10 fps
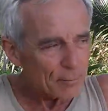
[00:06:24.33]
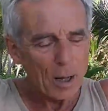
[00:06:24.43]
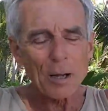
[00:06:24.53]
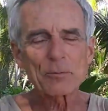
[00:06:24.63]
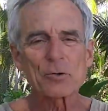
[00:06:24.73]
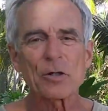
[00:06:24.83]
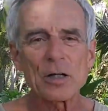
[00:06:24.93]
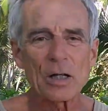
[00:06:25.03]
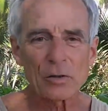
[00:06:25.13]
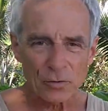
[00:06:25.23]
palm
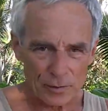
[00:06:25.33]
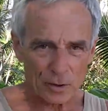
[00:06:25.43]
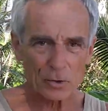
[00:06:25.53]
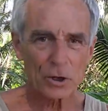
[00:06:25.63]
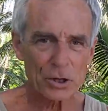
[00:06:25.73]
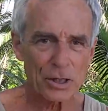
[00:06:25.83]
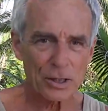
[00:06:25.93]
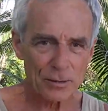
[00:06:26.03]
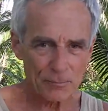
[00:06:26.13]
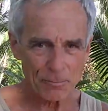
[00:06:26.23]
trees and the ocean
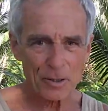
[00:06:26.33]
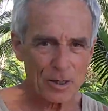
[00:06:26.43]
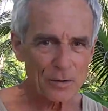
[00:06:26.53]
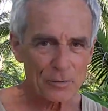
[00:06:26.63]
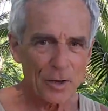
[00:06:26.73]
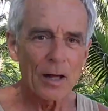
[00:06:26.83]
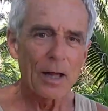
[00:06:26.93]
here and the breeze,